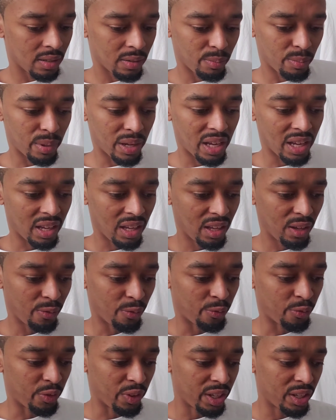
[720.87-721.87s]
but
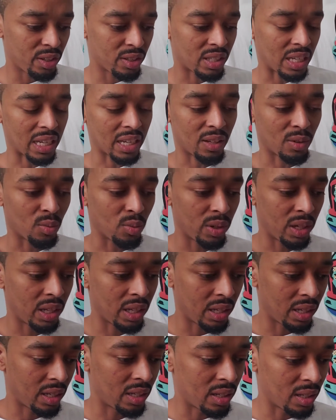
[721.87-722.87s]
it feels like a
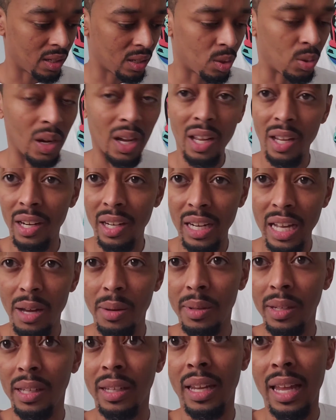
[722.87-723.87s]
really good quality that
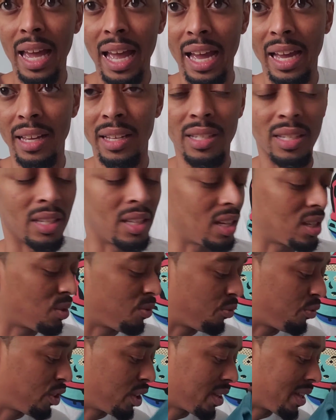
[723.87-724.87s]
will last. It doesn't
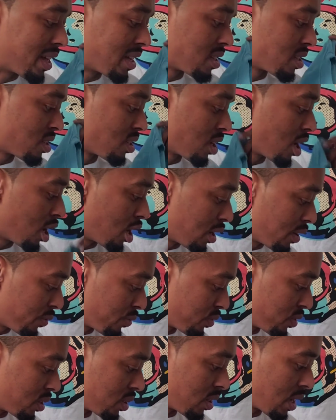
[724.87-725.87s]
feel as
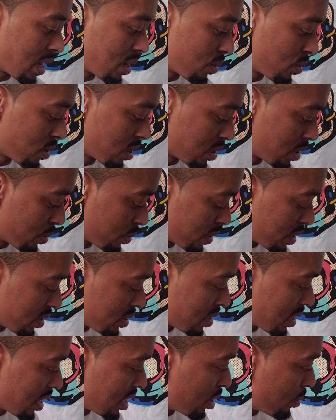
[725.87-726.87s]
soft. I will
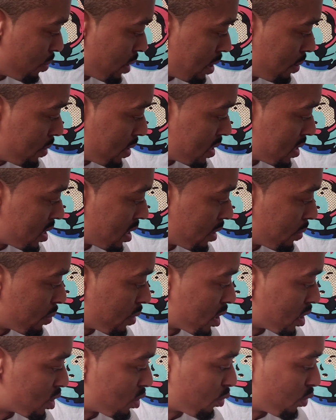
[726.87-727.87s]
say the BBC
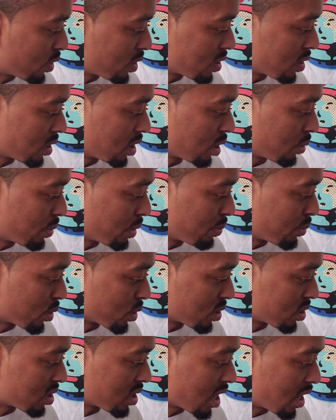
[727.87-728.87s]
merch feels a little bit
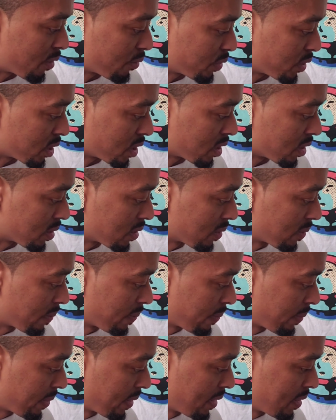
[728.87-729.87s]
more softer
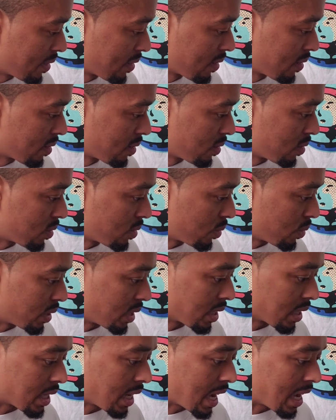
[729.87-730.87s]
with
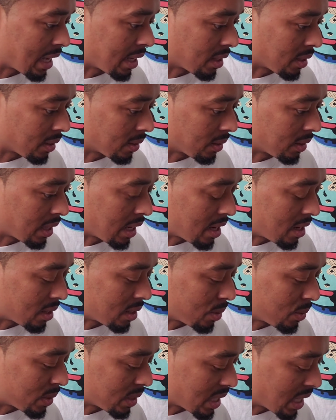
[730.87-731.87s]
the cotton. I don't
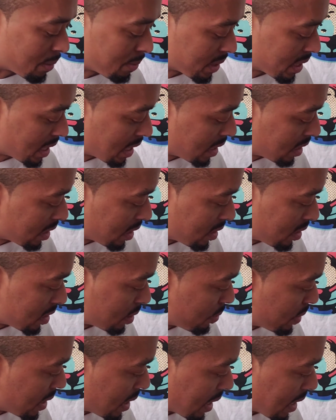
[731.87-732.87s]
know what type of cotton they
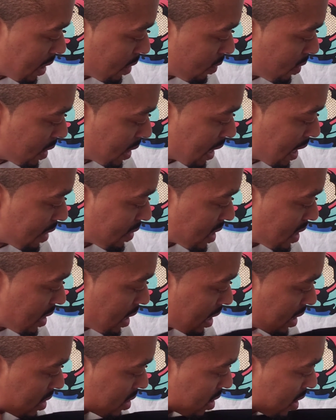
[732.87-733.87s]
use, but it really has a
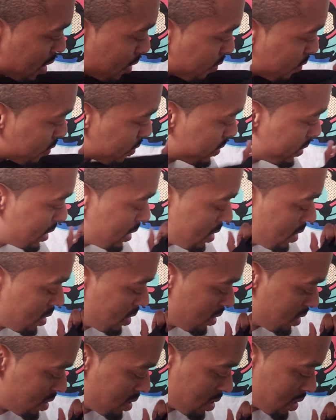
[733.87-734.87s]
nice soft
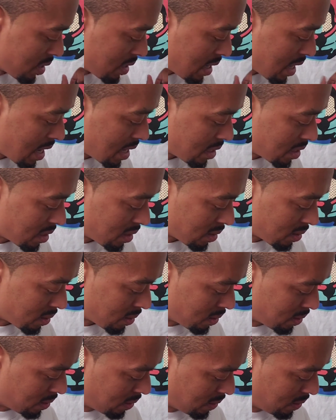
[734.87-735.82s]
cotton.